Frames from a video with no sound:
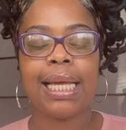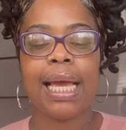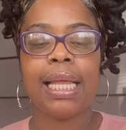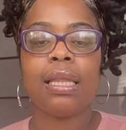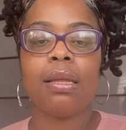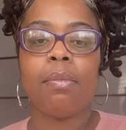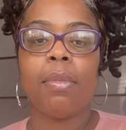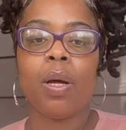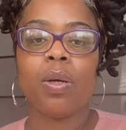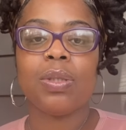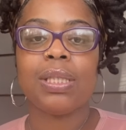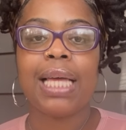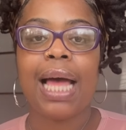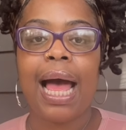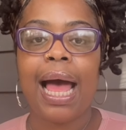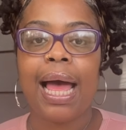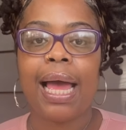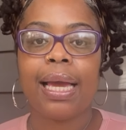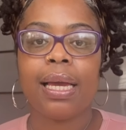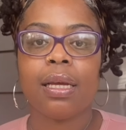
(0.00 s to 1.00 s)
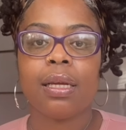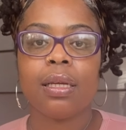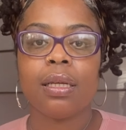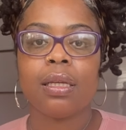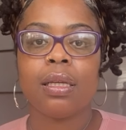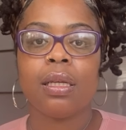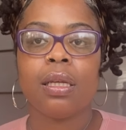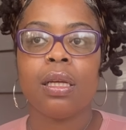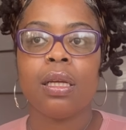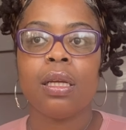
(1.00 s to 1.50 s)
and the Most High.
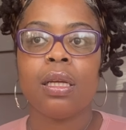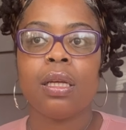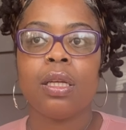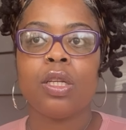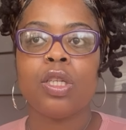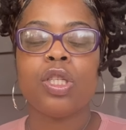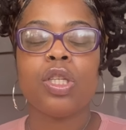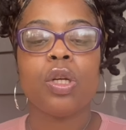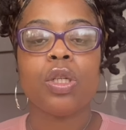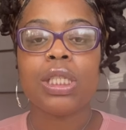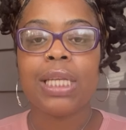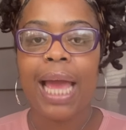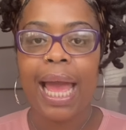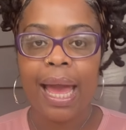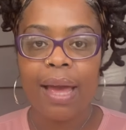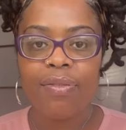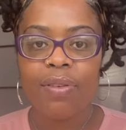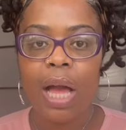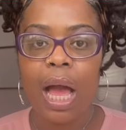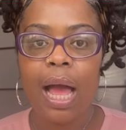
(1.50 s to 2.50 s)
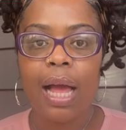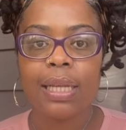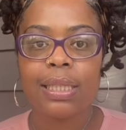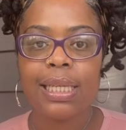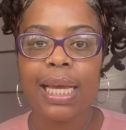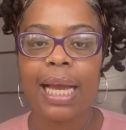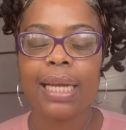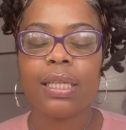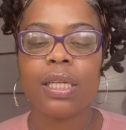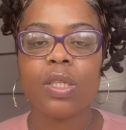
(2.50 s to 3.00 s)
So to have
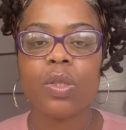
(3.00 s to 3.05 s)
contact